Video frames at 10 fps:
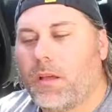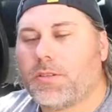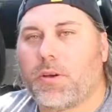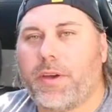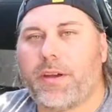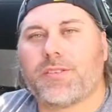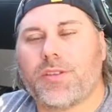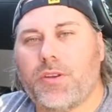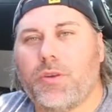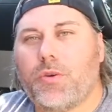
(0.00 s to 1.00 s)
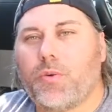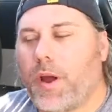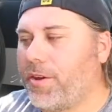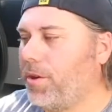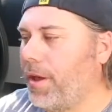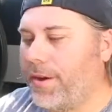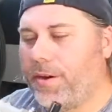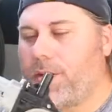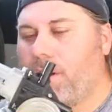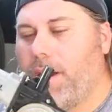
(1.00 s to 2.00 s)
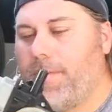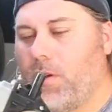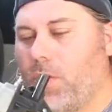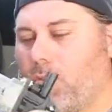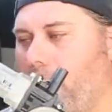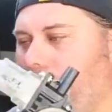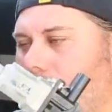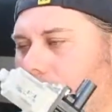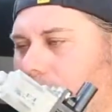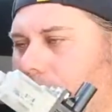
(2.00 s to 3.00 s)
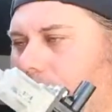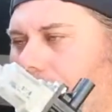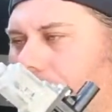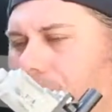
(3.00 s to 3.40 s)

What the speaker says: So here's the new regulator and the old regulator.